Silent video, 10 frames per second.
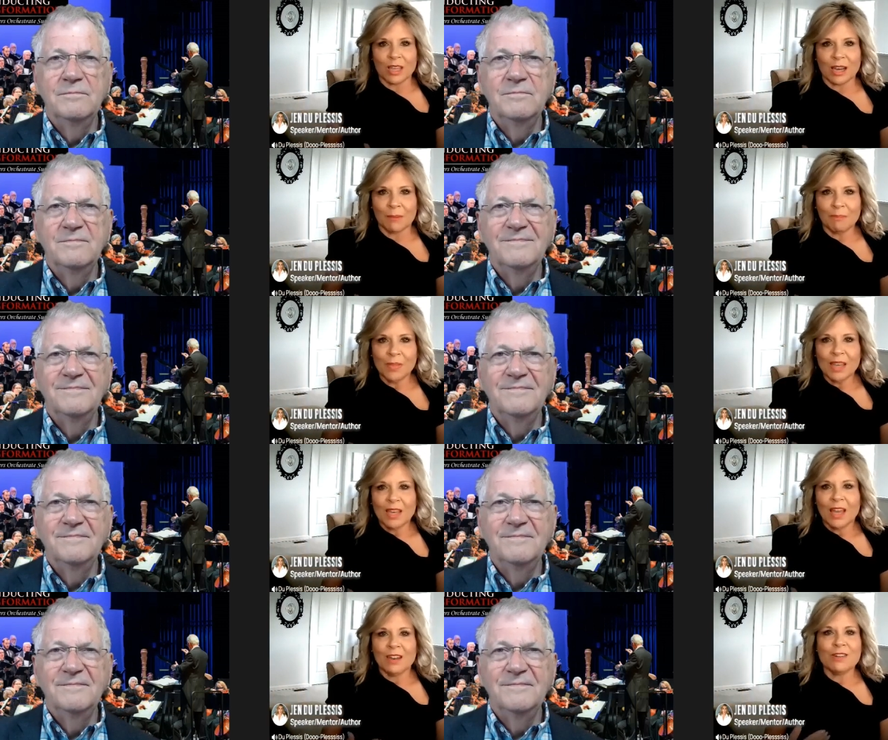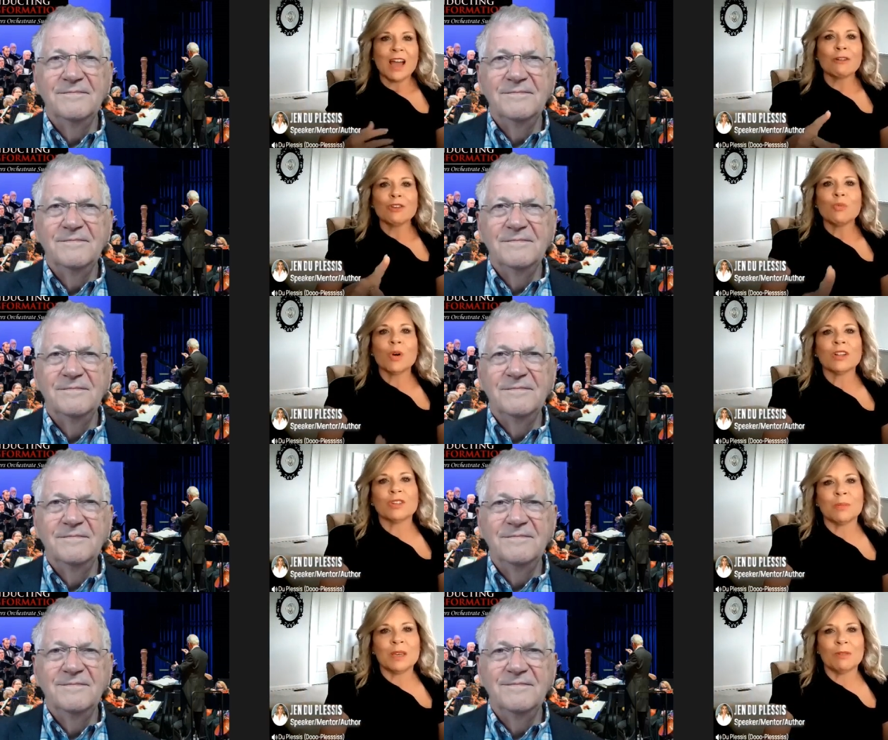Speaker 1: with them. And now you want
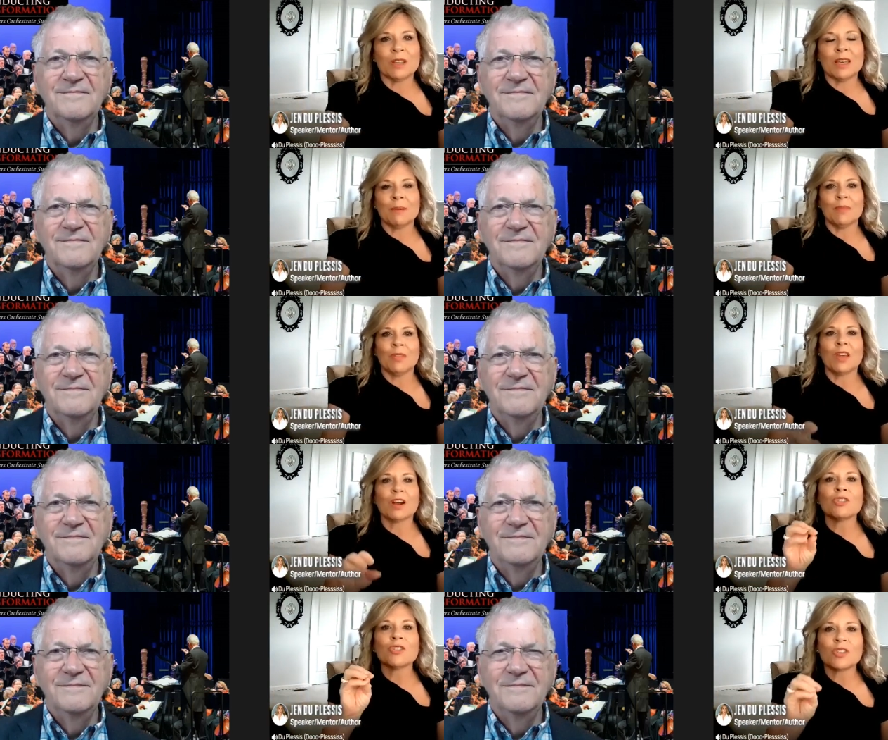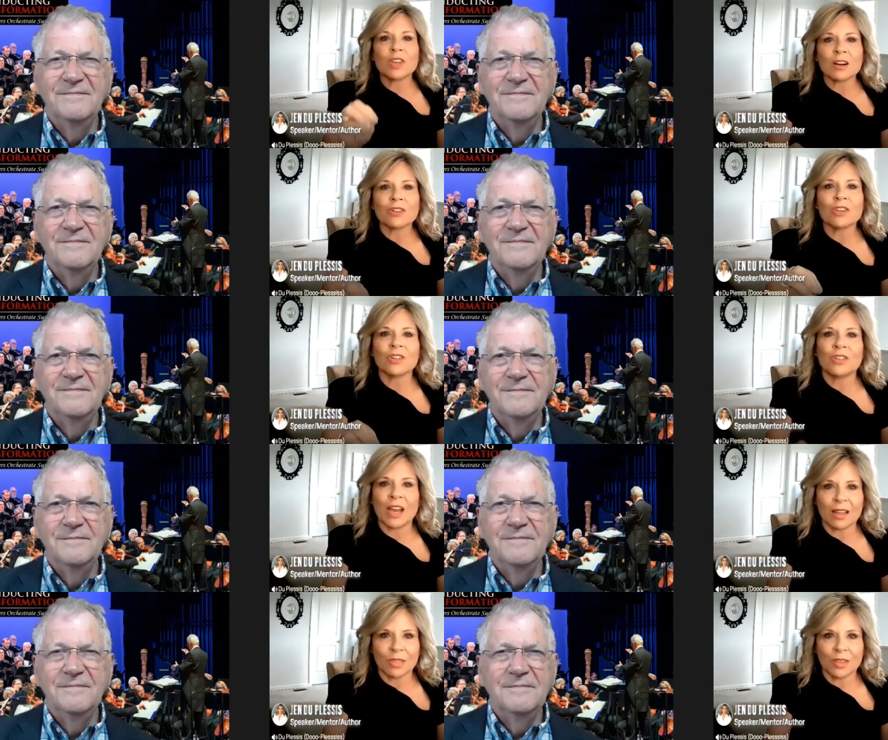to meet with them. They're scared to
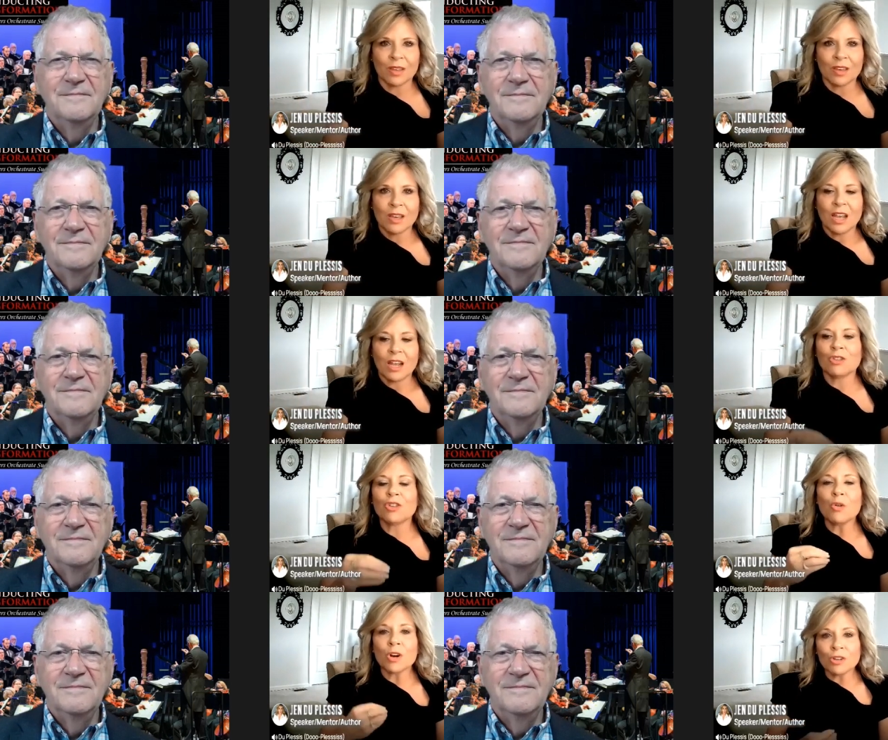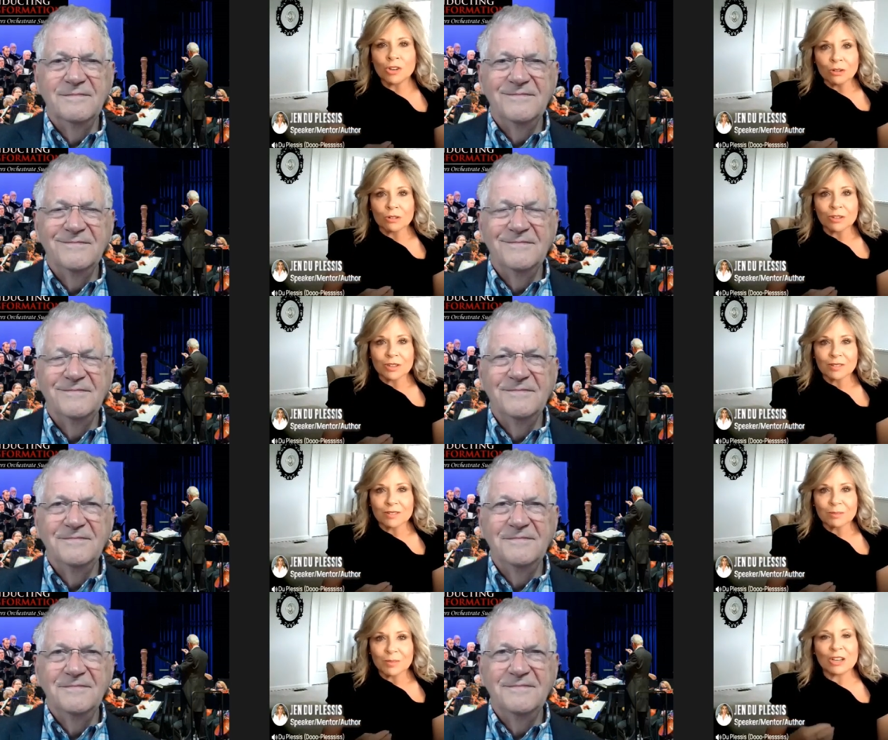death. And so are you
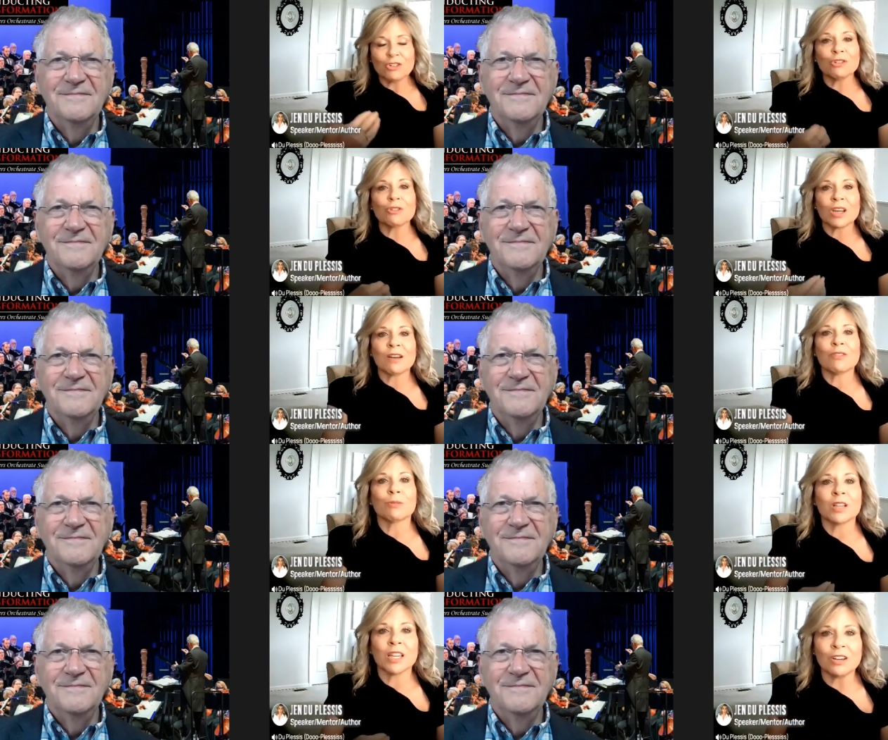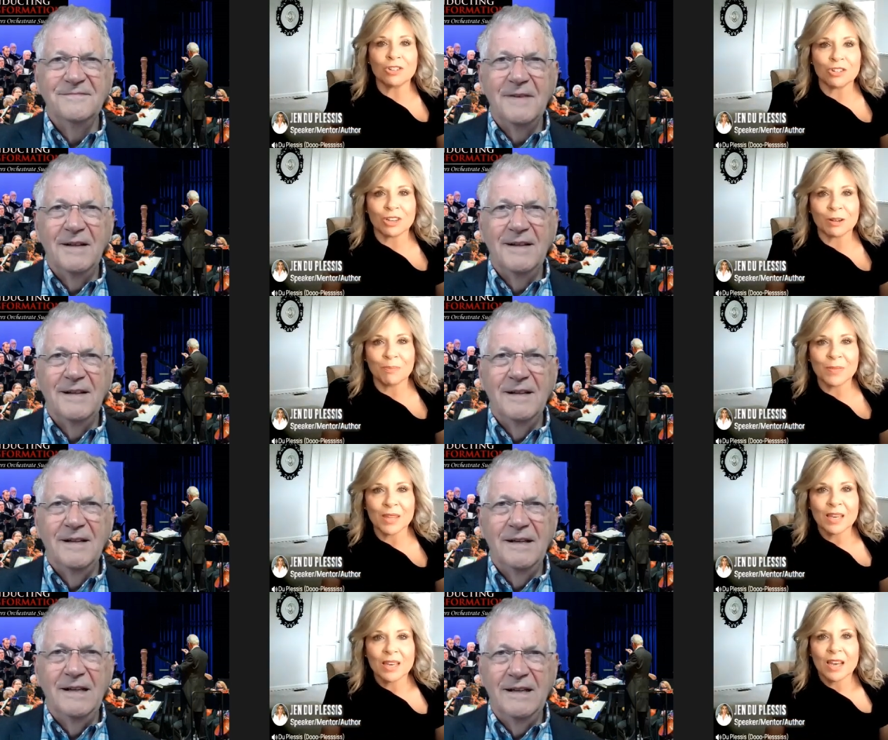because you don't have the relationship.
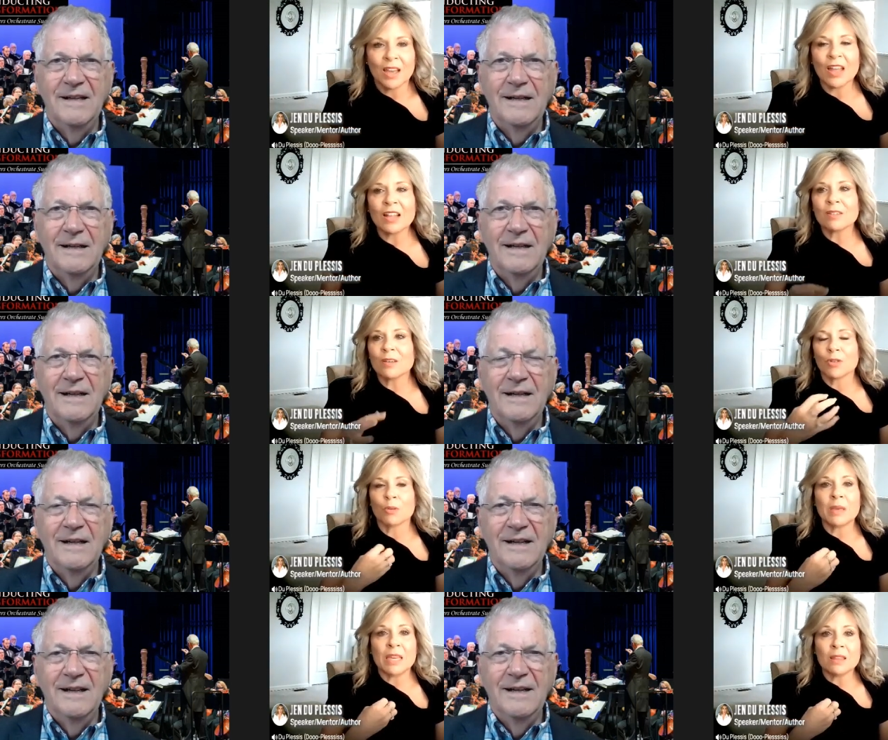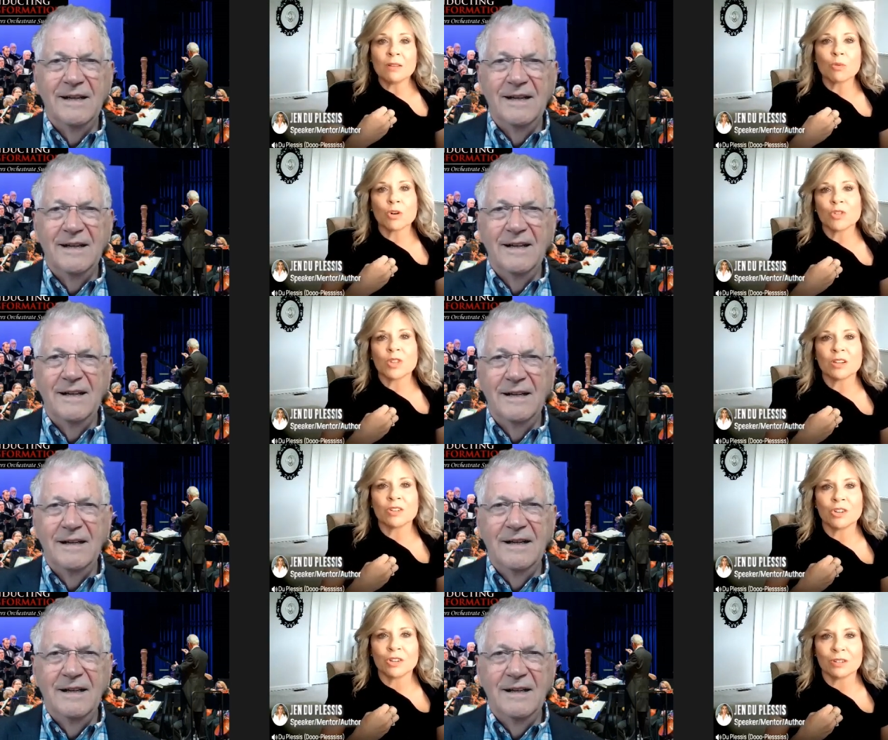And that's for me the worst
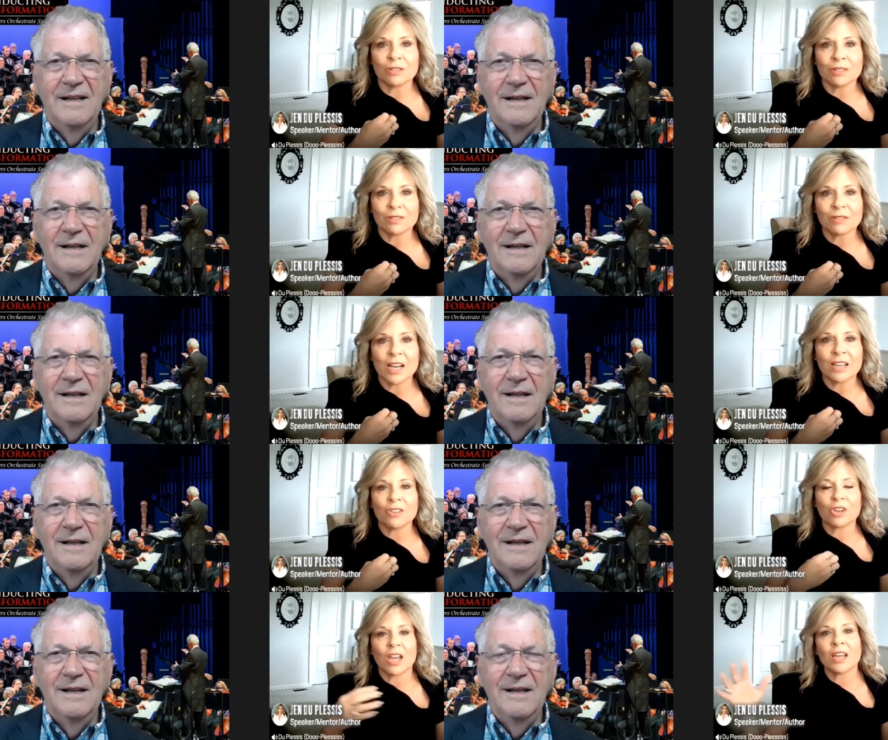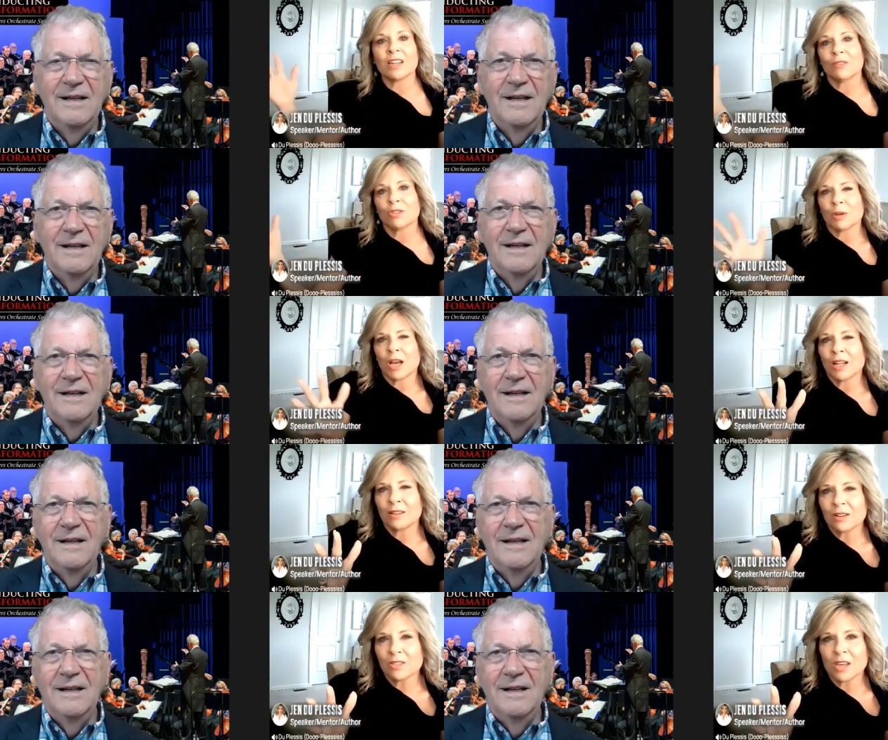thing to do, right? So I had to give some
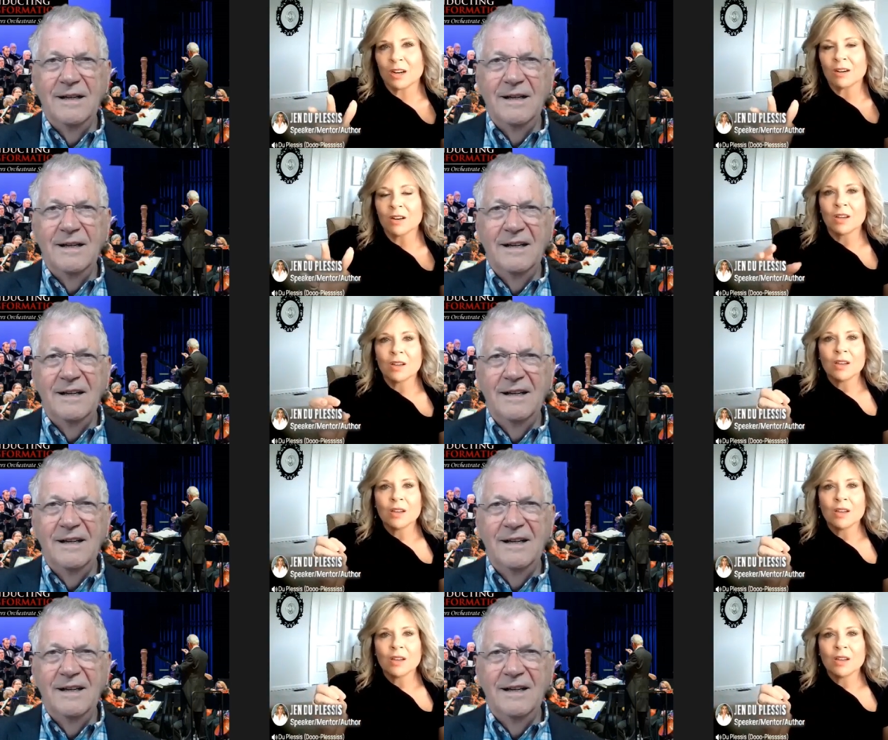context there.